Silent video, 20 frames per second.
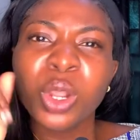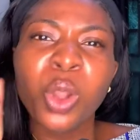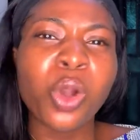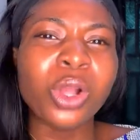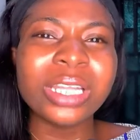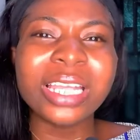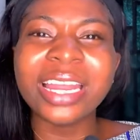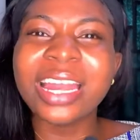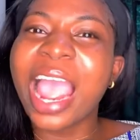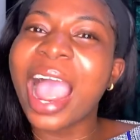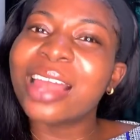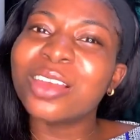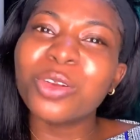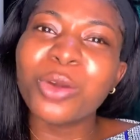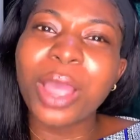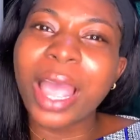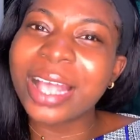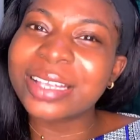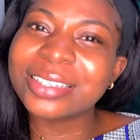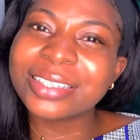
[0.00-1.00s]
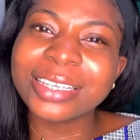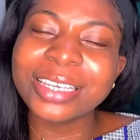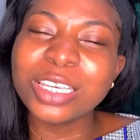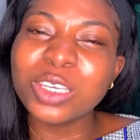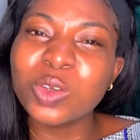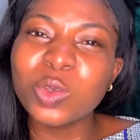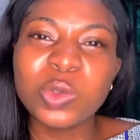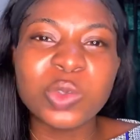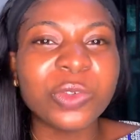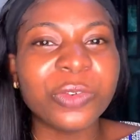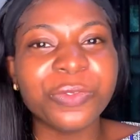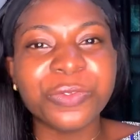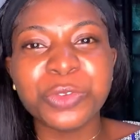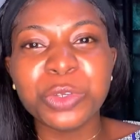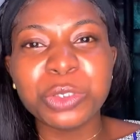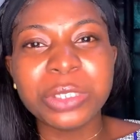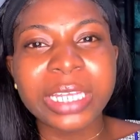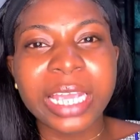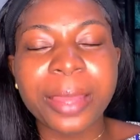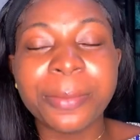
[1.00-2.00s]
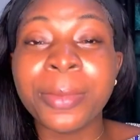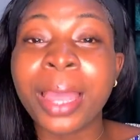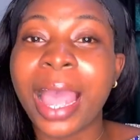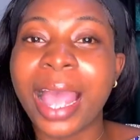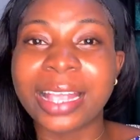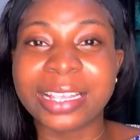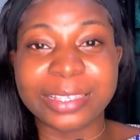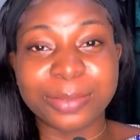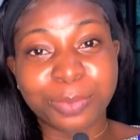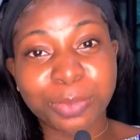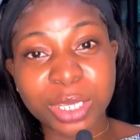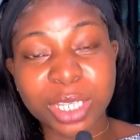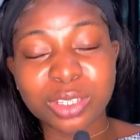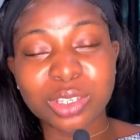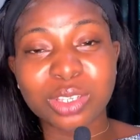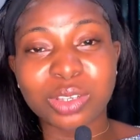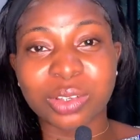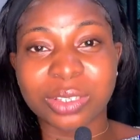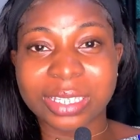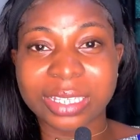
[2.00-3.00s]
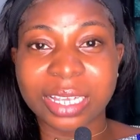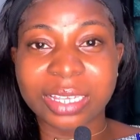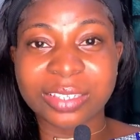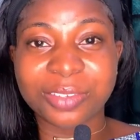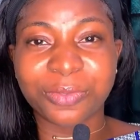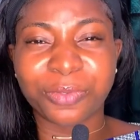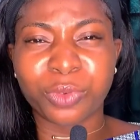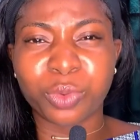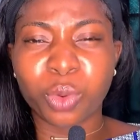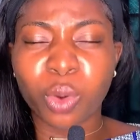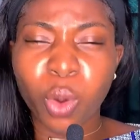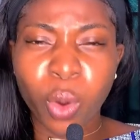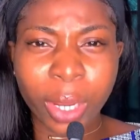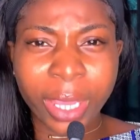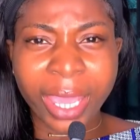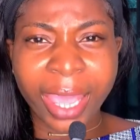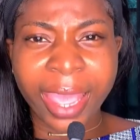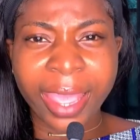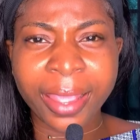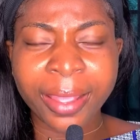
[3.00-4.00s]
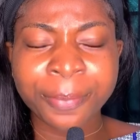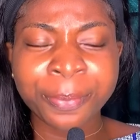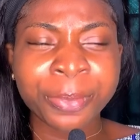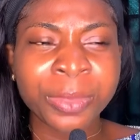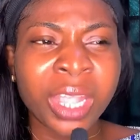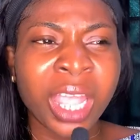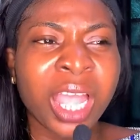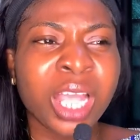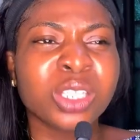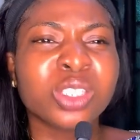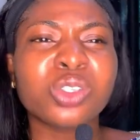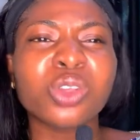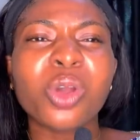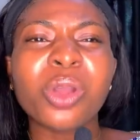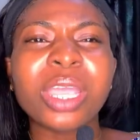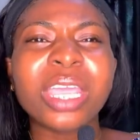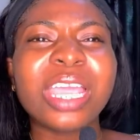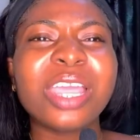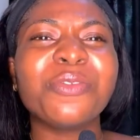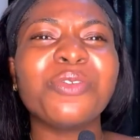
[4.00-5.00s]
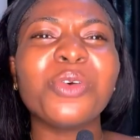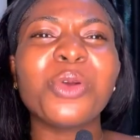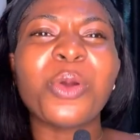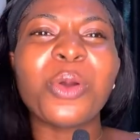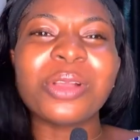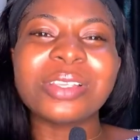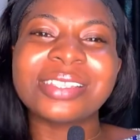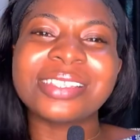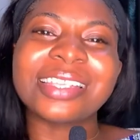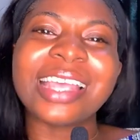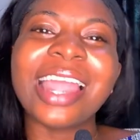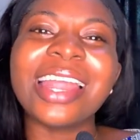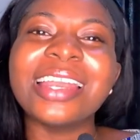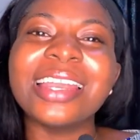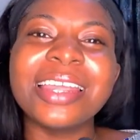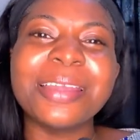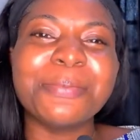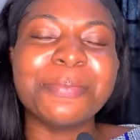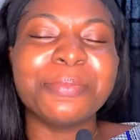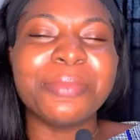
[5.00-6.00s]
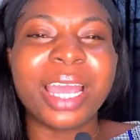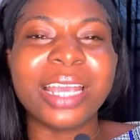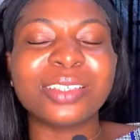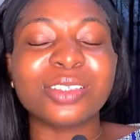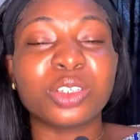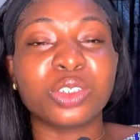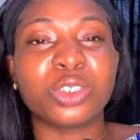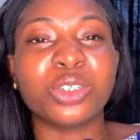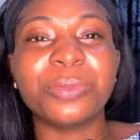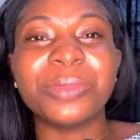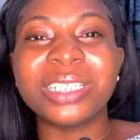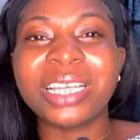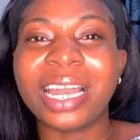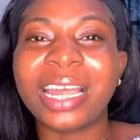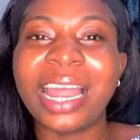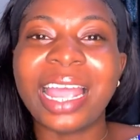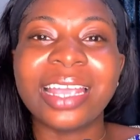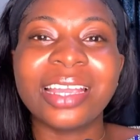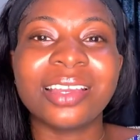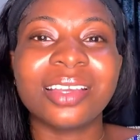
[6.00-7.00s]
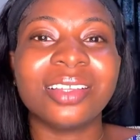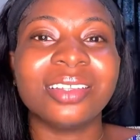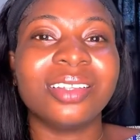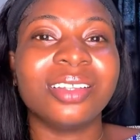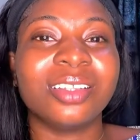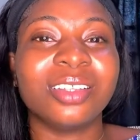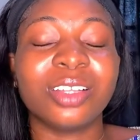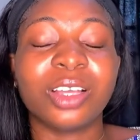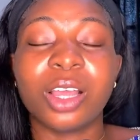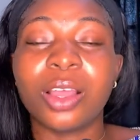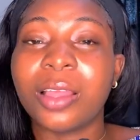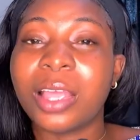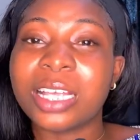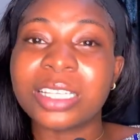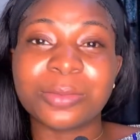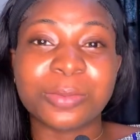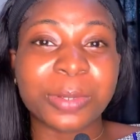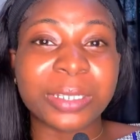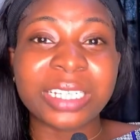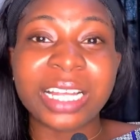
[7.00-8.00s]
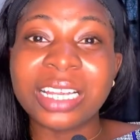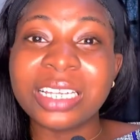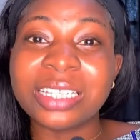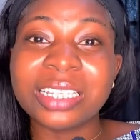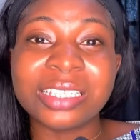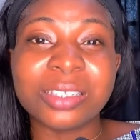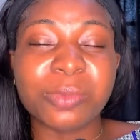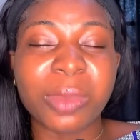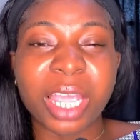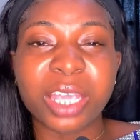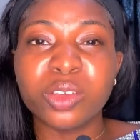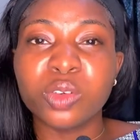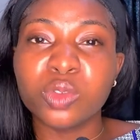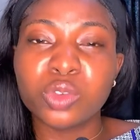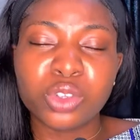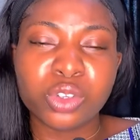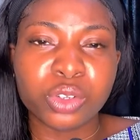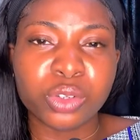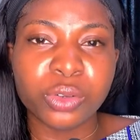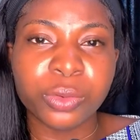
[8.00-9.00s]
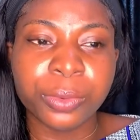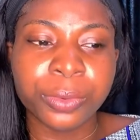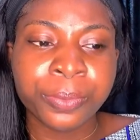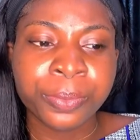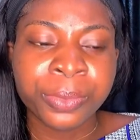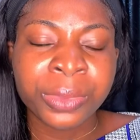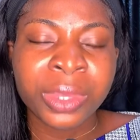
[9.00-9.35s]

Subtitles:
or they are not asking you to view them as being successful. Okay, so even concerning my social media, like especially this, my YouTube,